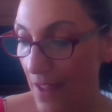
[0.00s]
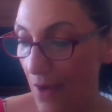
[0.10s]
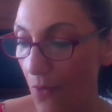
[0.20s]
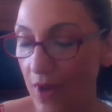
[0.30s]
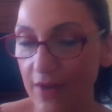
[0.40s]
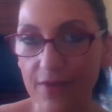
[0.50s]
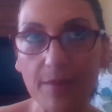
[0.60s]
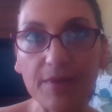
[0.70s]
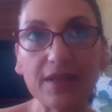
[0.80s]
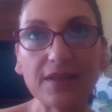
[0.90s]
One of
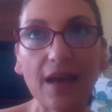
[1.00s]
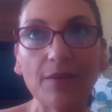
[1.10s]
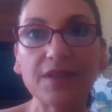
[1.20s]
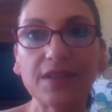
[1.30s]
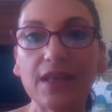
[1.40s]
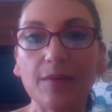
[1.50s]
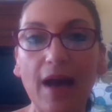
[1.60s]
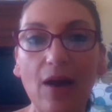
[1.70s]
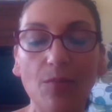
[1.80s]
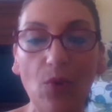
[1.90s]
them is, I was thinking about
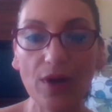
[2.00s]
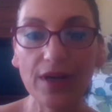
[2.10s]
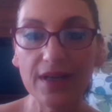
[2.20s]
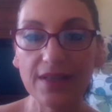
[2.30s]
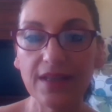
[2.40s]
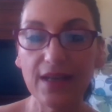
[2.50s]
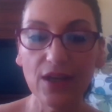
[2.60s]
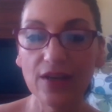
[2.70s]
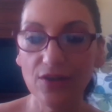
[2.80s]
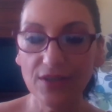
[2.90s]
how important it is,
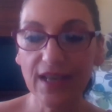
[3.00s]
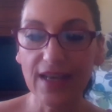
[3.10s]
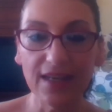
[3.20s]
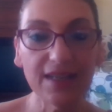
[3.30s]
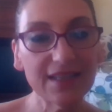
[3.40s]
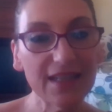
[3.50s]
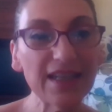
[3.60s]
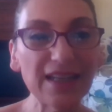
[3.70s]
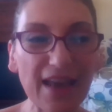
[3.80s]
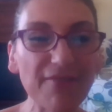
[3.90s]
and you're saying it, is to
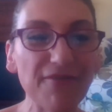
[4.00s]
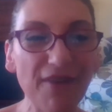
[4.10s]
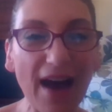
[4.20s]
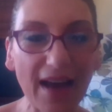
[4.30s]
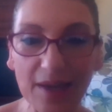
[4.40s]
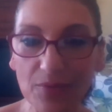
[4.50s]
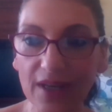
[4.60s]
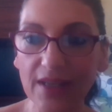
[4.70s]
get in that vibe, right?